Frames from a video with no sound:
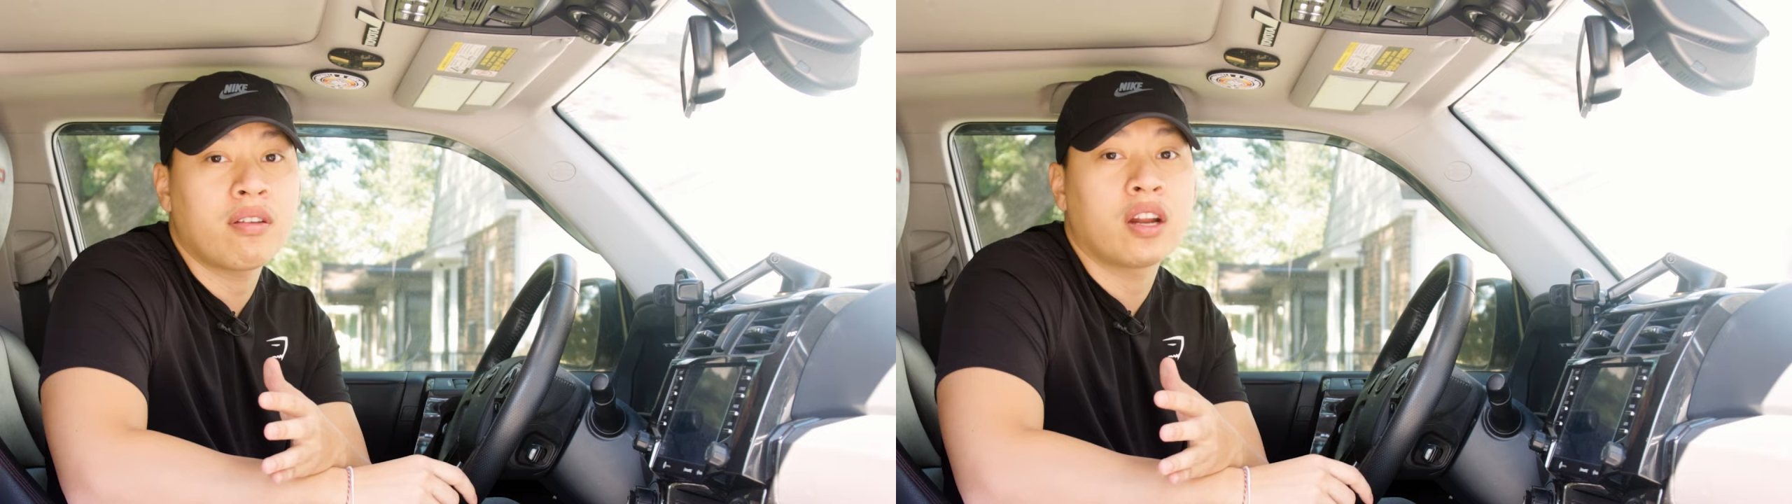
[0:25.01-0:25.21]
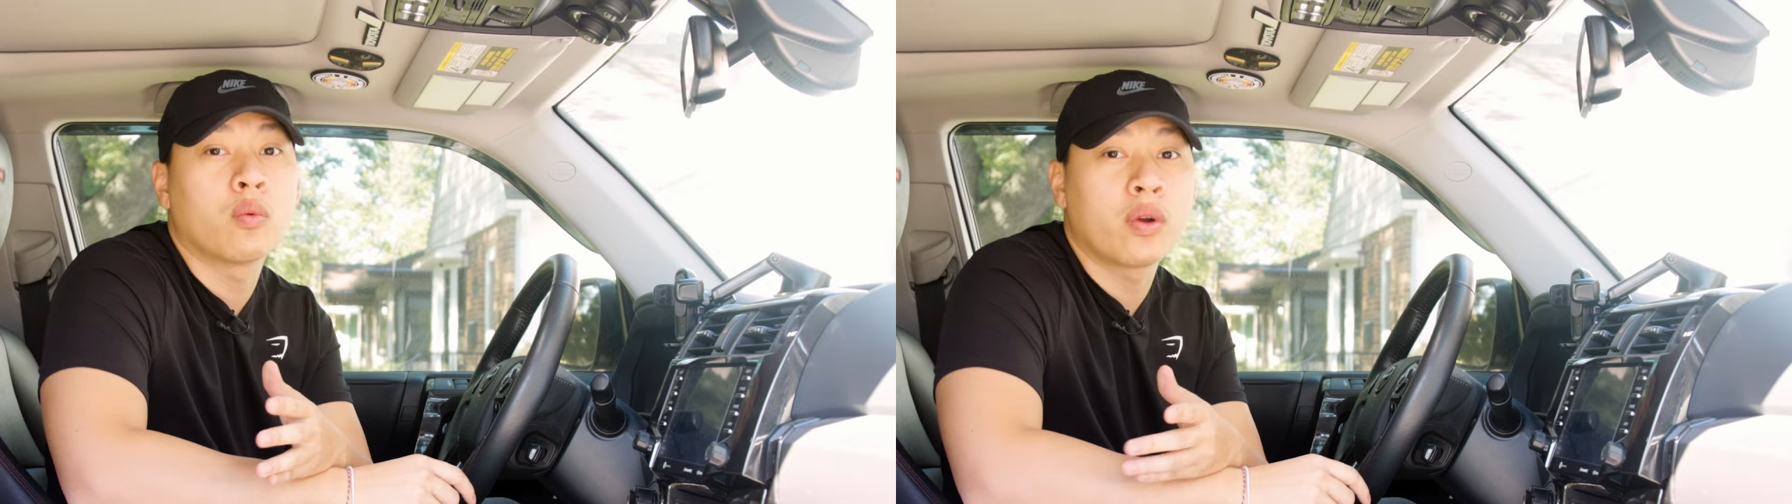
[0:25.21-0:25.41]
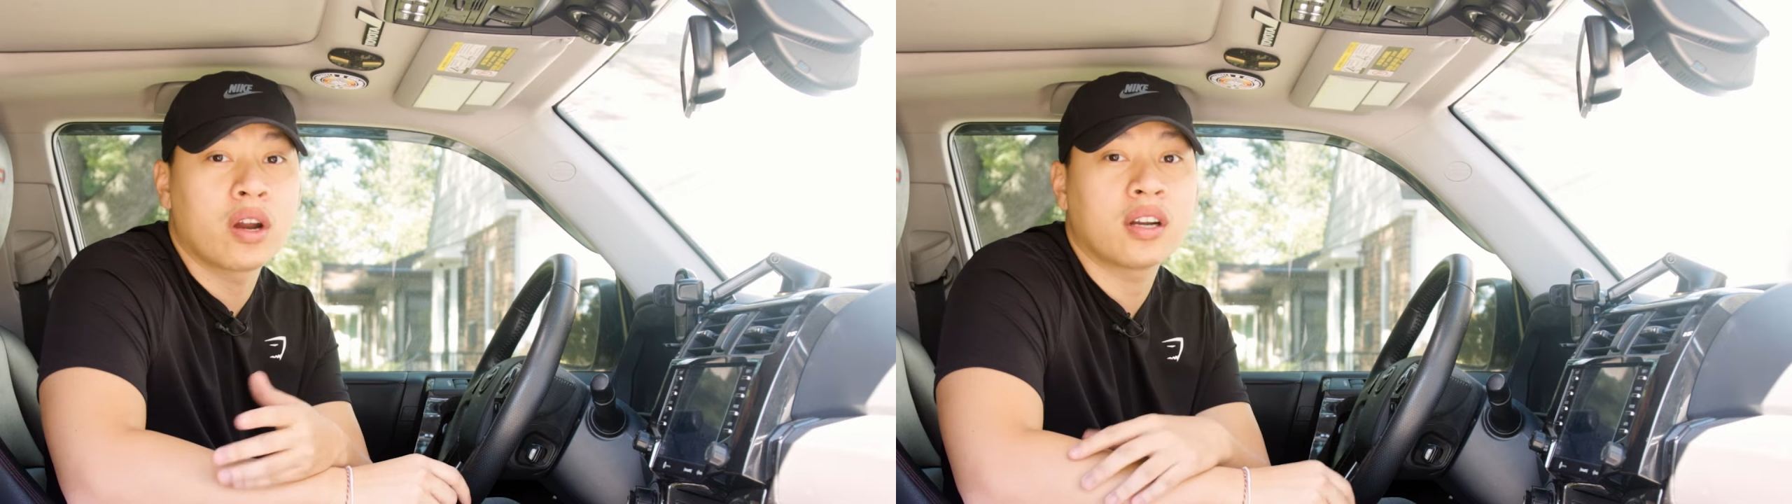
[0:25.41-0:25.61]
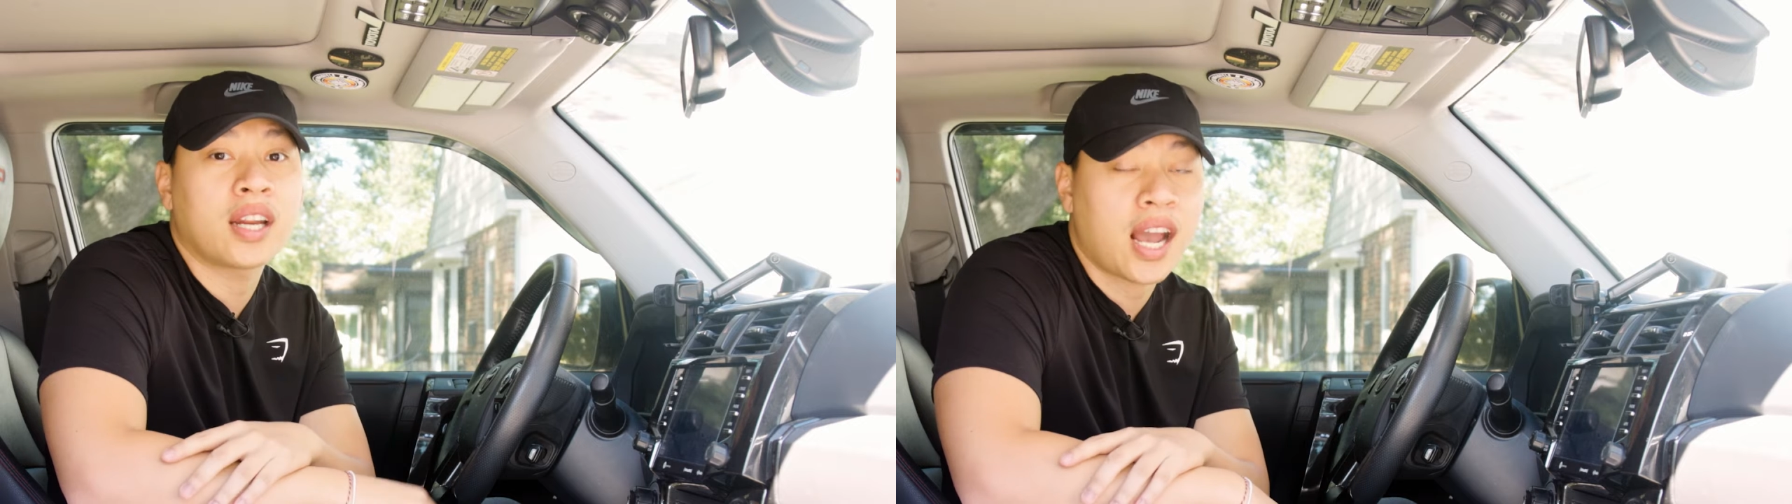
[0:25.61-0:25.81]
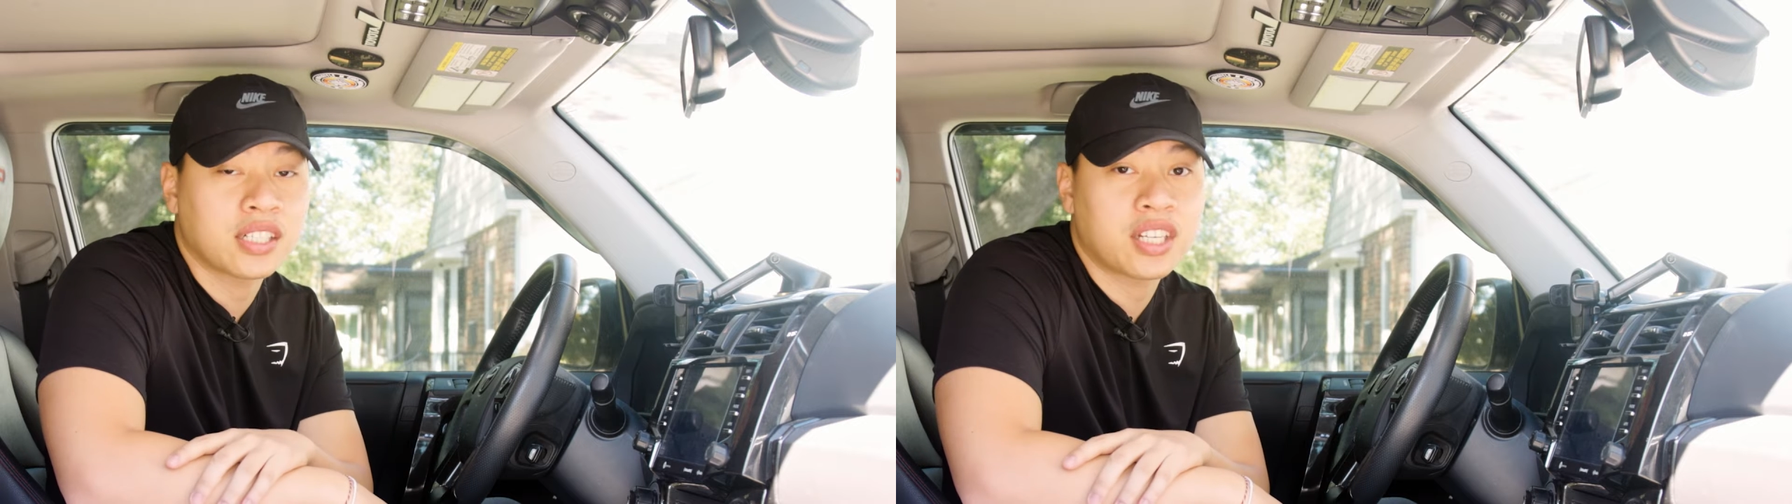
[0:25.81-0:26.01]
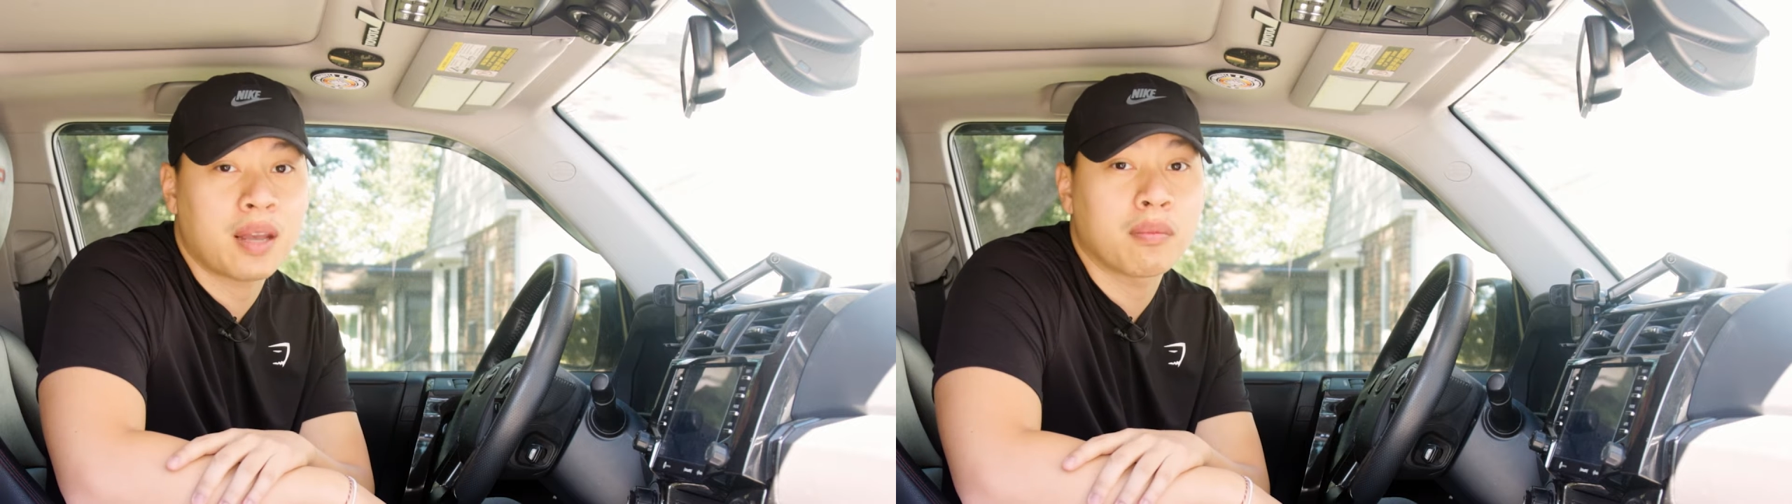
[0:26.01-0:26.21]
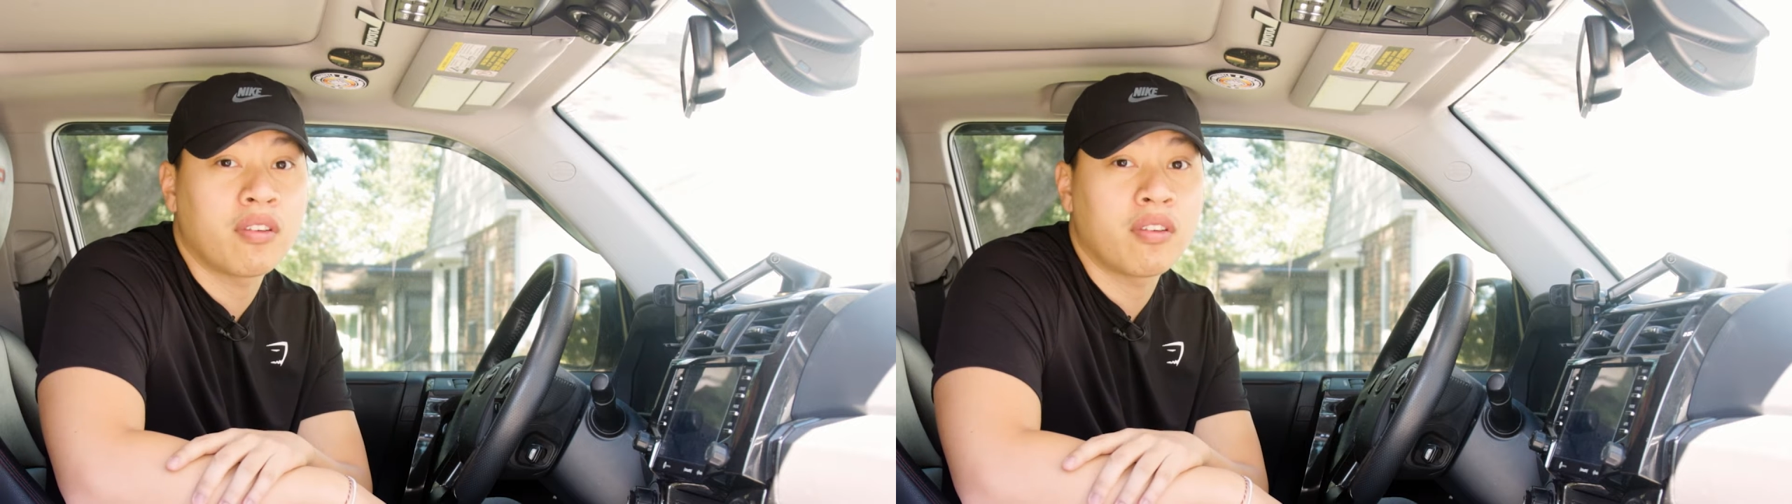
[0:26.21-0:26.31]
a rear dash cam